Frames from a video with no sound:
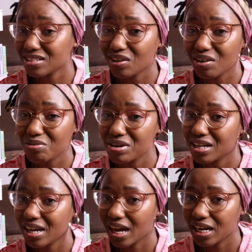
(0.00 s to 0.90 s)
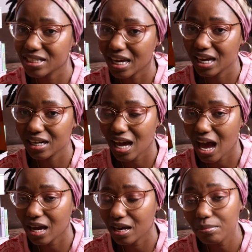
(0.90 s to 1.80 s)
I started reading it and
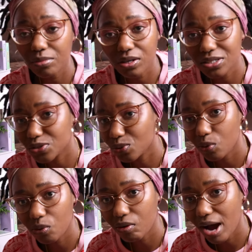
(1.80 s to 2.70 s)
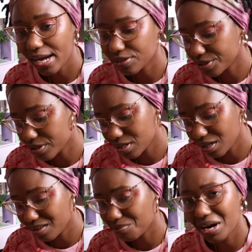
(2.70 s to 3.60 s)
I am not sure.
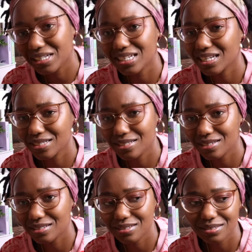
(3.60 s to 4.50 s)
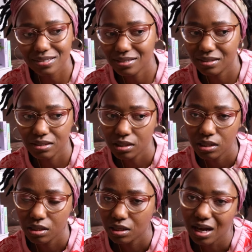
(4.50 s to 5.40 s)
The writing is just,
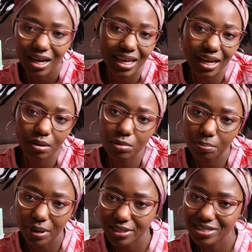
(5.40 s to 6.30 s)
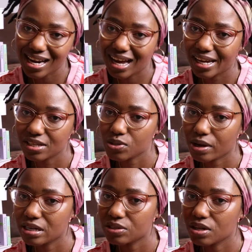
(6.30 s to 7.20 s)
again, I'm on page 9, so I
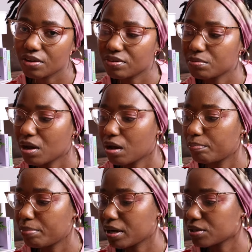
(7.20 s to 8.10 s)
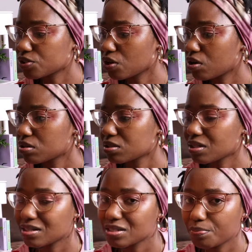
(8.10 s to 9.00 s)
need to give it a better chance.
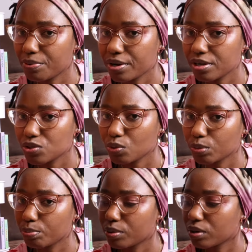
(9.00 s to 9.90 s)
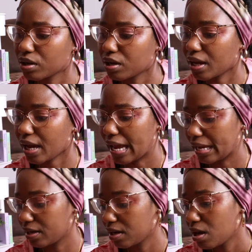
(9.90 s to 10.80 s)
It is a pretty short book.
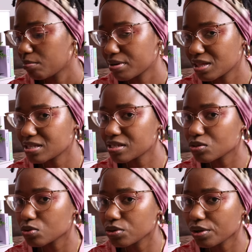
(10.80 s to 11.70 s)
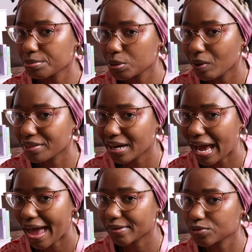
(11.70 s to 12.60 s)
But this is also going to be one that I
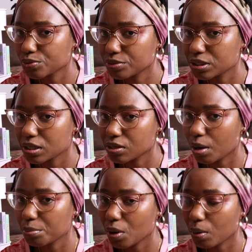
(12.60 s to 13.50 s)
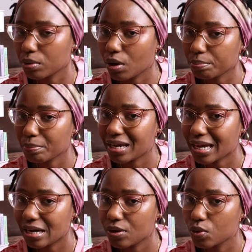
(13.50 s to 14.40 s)
have to read and not make
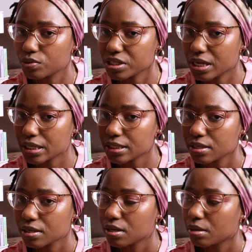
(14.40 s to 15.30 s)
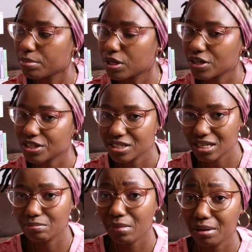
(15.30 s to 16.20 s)
any notes in it, because
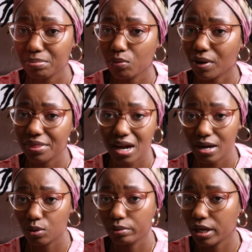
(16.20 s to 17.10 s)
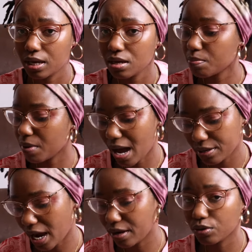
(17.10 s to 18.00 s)
it might be one that I don't keep.
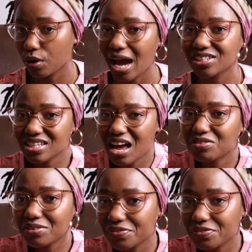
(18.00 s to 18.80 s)
I don't know. I just have a